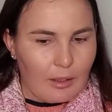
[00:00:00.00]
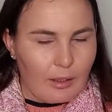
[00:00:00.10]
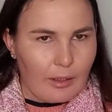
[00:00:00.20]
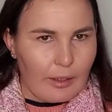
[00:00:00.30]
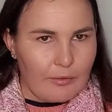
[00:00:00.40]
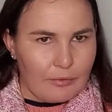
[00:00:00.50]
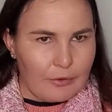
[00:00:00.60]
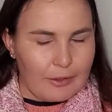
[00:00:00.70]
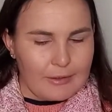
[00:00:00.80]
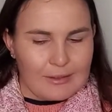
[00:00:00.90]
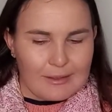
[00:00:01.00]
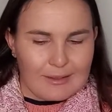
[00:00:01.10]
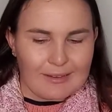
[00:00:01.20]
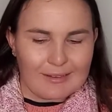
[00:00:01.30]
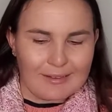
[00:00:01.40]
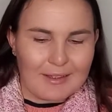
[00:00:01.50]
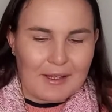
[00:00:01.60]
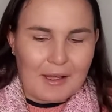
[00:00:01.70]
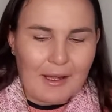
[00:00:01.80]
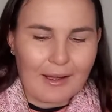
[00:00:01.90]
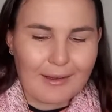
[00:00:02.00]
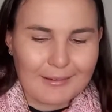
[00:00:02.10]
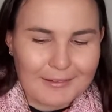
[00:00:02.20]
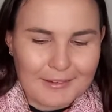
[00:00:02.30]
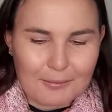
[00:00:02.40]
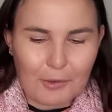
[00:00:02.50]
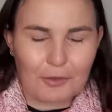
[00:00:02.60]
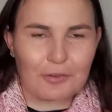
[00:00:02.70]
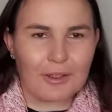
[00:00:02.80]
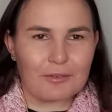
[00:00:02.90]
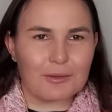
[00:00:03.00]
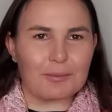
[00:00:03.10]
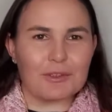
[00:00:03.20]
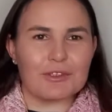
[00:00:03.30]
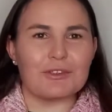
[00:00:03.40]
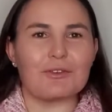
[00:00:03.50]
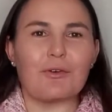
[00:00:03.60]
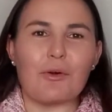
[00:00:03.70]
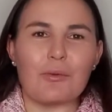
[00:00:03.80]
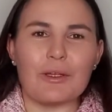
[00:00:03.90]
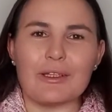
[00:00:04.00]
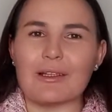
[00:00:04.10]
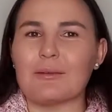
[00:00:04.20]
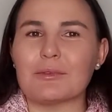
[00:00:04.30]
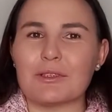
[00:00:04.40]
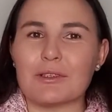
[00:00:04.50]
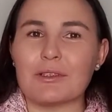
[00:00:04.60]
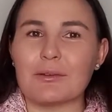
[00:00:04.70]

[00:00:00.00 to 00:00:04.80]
I have friends and my favorite person to call when it comes